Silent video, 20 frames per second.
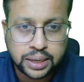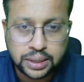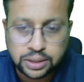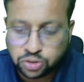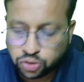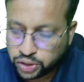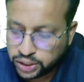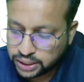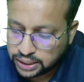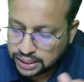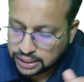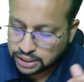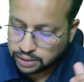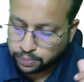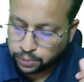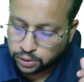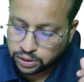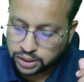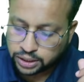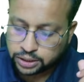treat as a
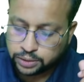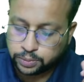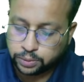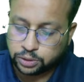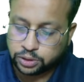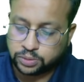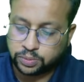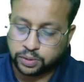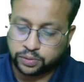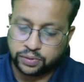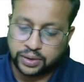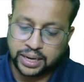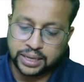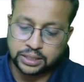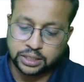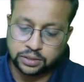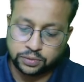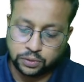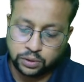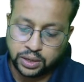post-exposure
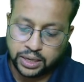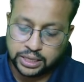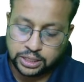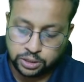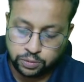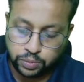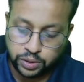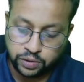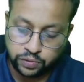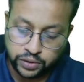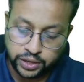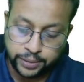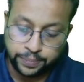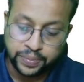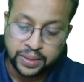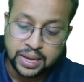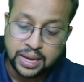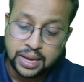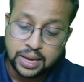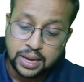prophylaxis for HPV.
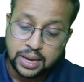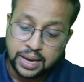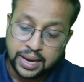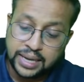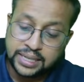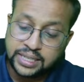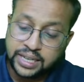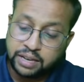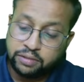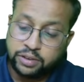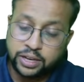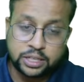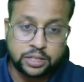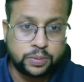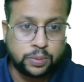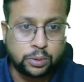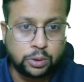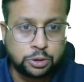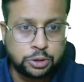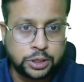HIV
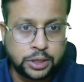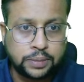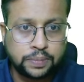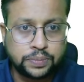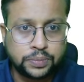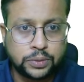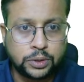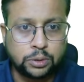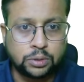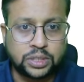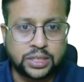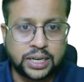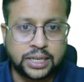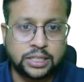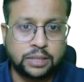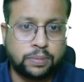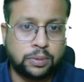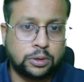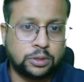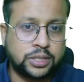exposure, you start
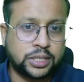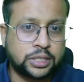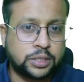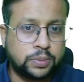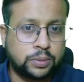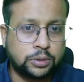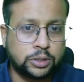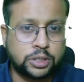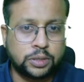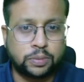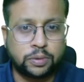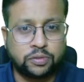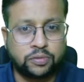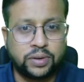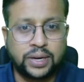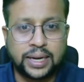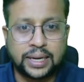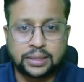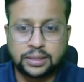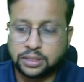the post-exposure
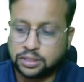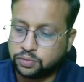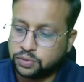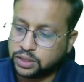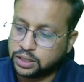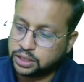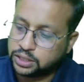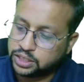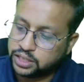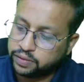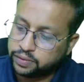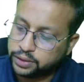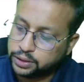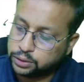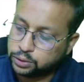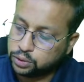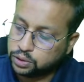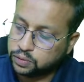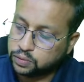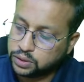prophylaxis within
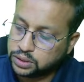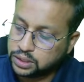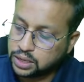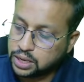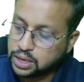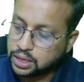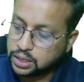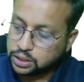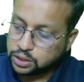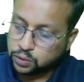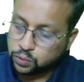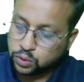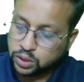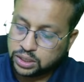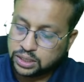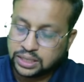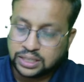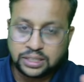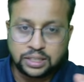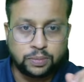72 hours. So what
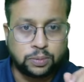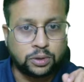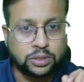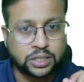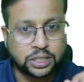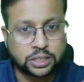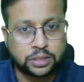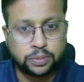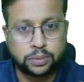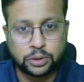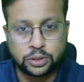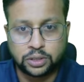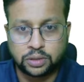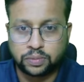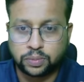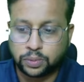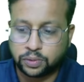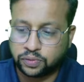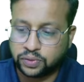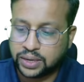is the post-exposure
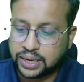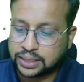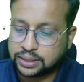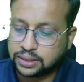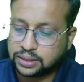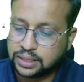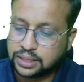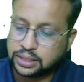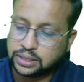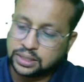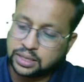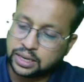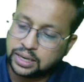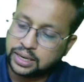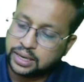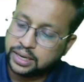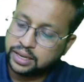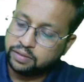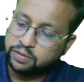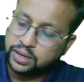prophylaxis that is
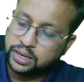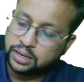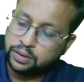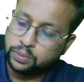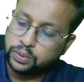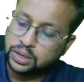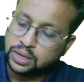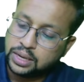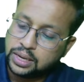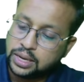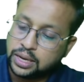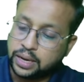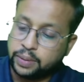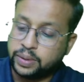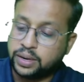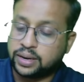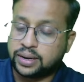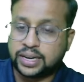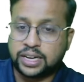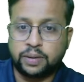currently available?
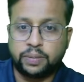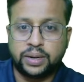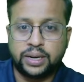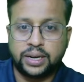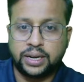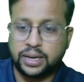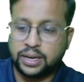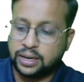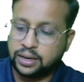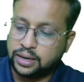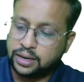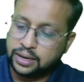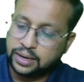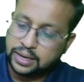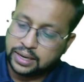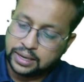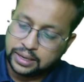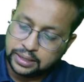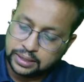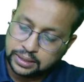Recommended in
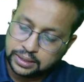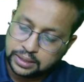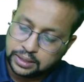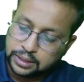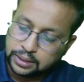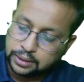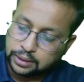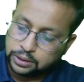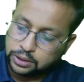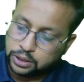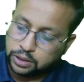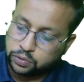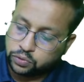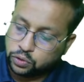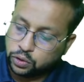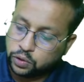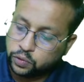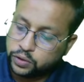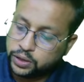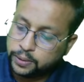India is
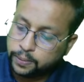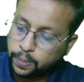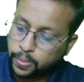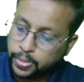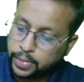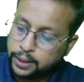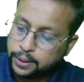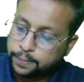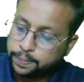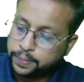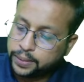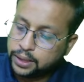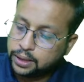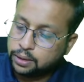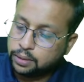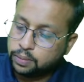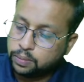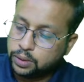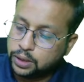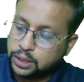tenofovir
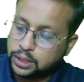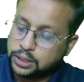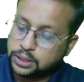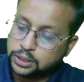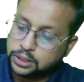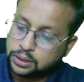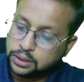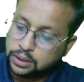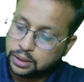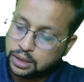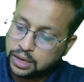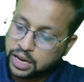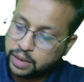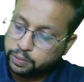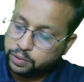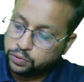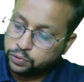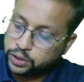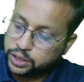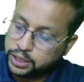plus
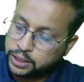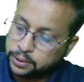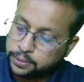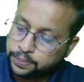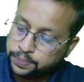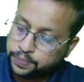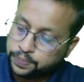lamivudine